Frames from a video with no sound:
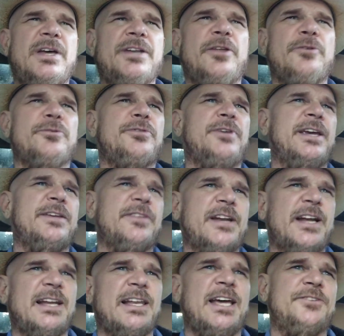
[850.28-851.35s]
another thing that
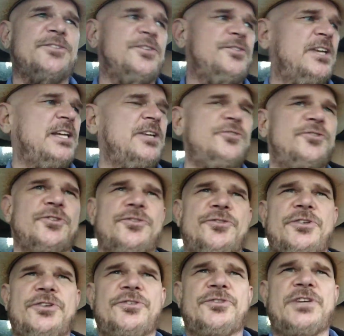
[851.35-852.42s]
I like to teach
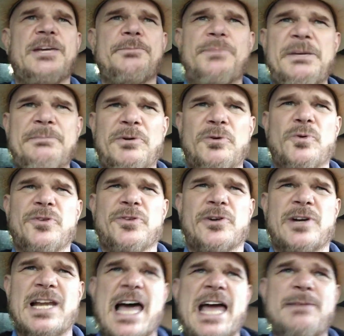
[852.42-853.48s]
is, is get people where
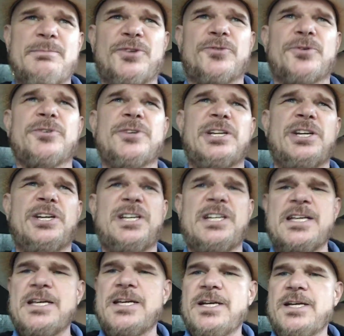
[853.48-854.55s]
their alignment's really
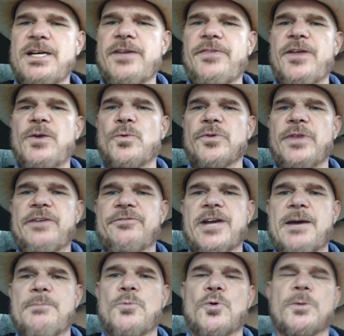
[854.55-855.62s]
good and then where they've
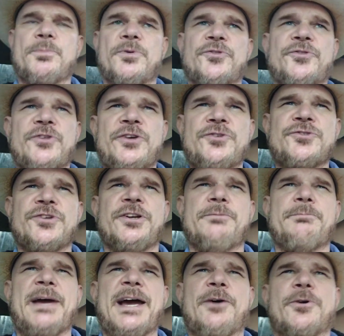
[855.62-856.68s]
got more precision
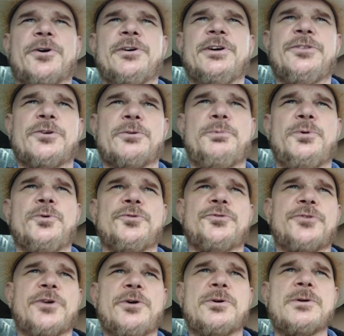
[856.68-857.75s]
and power in their pool
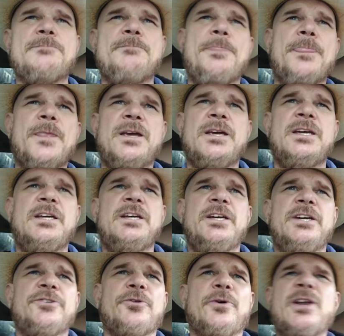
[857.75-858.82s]
stroke.
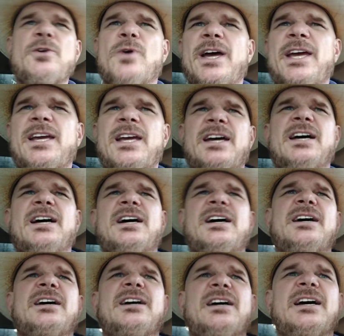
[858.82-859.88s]
So anyway,
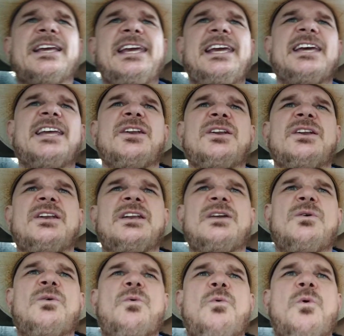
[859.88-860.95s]
uh, again,
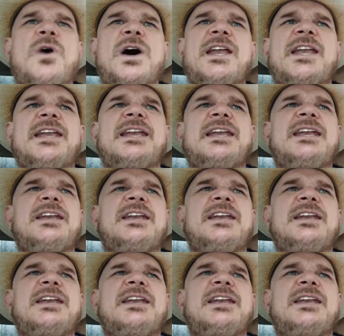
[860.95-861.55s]
what